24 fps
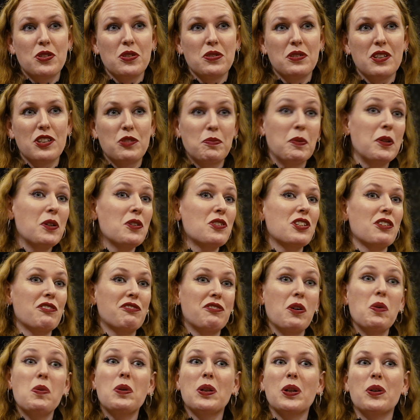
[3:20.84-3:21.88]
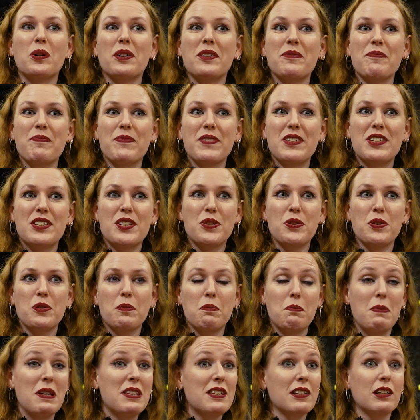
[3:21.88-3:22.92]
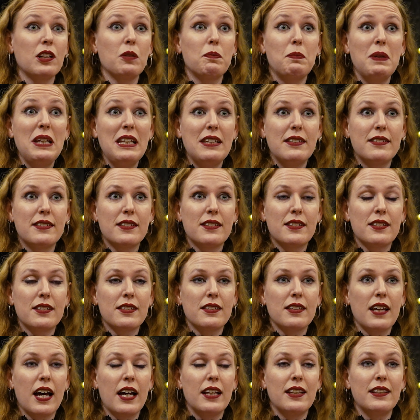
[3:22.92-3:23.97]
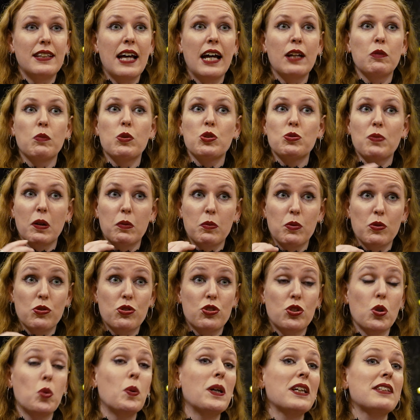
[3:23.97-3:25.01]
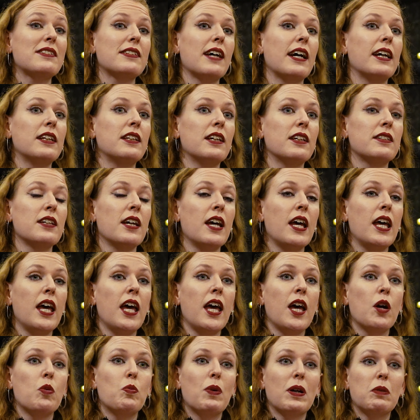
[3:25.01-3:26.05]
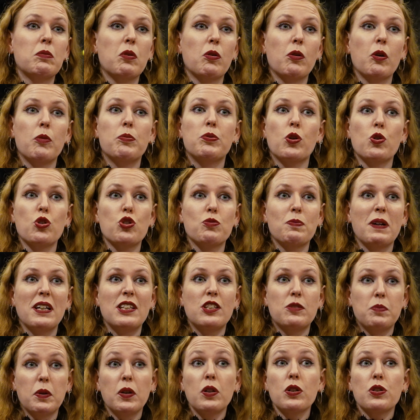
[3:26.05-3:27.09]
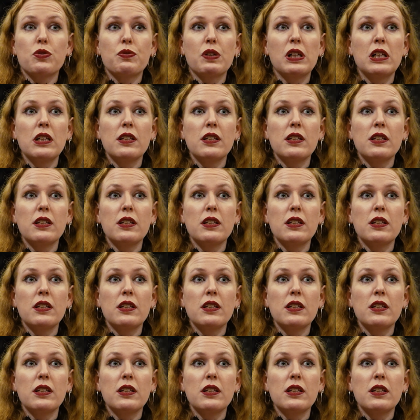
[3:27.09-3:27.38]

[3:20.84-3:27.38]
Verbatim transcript: to the spirits of folklore, to mythical beasts. And that was why we were so excited when we were approached by Spirit